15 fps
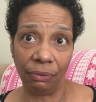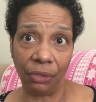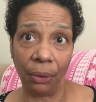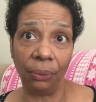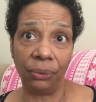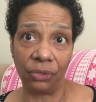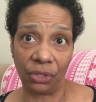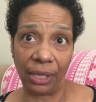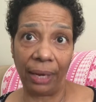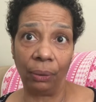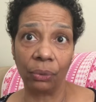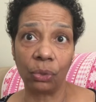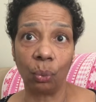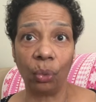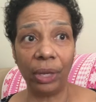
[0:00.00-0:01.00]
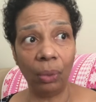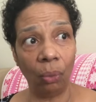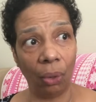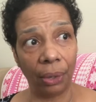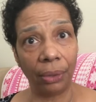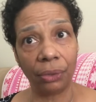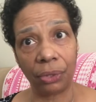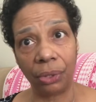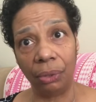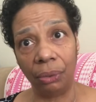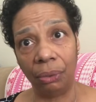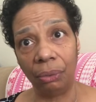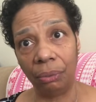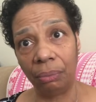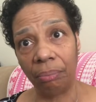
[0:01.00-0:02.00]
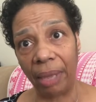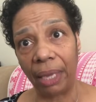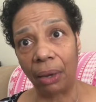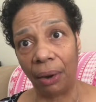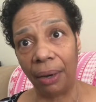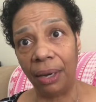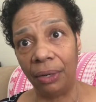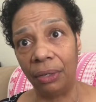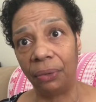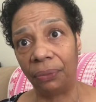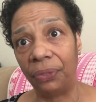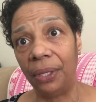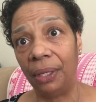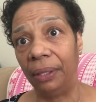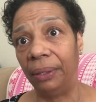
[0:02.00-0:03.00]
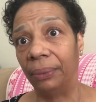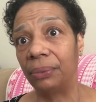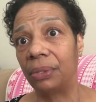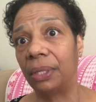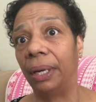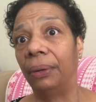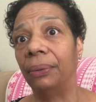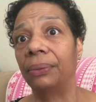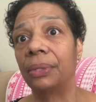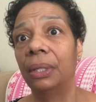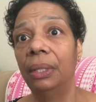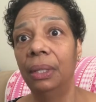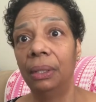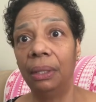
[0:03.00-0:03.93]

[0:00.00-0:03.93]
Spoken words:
those cells. We want to make our endothelial cells,